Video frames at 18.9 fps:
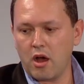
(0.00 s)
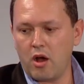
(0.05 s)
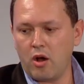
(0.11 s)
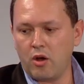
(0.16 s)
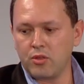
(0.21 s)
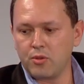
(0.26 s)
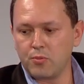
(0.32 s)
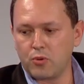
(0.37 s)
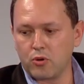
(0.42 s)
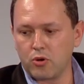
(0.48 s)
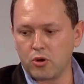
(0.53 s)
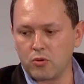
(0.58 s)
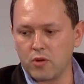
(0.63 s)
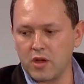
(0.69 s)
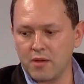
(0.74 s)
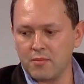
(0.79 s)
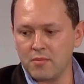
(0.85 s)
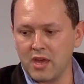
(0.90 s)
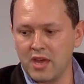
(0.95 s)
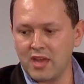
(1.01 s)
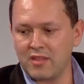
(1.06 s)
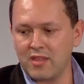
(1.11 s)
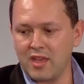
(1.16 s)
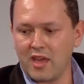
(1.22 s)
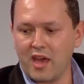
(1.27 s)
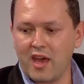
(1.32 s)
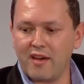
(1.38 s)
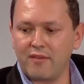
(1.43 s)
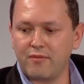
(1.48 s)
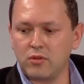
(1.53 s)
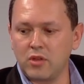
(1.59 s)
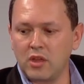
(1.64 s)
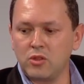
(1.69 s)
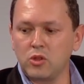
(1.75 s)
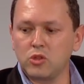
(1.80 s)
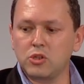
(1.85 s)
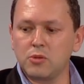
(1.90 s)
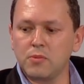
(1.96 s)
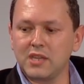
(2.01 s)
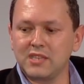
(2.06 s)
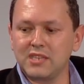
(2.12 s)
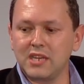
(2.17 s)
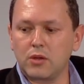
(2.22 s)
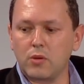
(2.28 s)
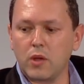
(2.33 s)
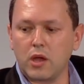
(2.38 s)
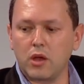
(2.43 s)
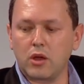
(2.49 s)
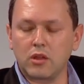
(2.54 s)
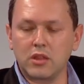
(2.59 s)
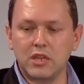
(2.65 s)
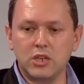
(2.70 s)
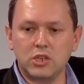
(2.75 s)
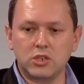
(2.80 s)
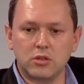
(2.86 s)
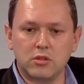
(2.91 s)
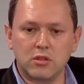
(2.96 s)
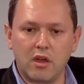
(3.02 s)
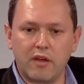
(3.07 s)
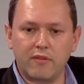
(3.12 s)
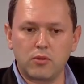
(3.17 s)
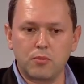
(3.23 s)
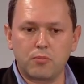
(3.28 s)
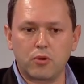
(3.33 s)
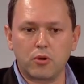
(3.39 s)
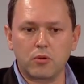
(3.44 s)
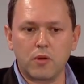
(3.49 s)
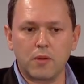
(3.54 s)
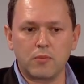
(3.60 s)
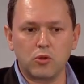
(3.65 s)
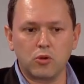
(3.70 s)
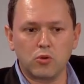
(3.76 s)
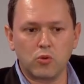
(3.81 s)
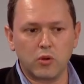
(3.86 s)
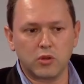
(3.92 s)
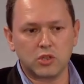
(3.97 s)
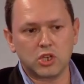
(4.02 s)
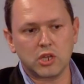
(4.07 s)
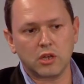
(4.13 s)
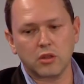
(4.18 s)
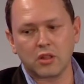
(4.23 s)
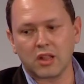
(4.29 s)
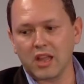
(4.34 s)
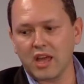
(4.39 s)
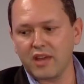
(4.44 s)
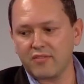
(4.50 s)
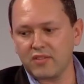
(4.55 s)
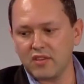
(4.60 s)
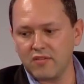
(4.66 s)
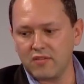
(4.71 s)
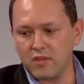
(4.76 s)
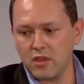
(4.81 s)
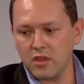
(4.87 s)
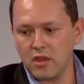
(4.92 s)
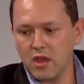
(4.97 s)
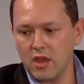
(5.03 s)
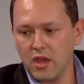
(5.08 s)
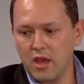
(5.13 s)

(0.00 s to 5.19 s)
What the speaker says: on the program and have an automatic recognition of the program you're watching on live TV.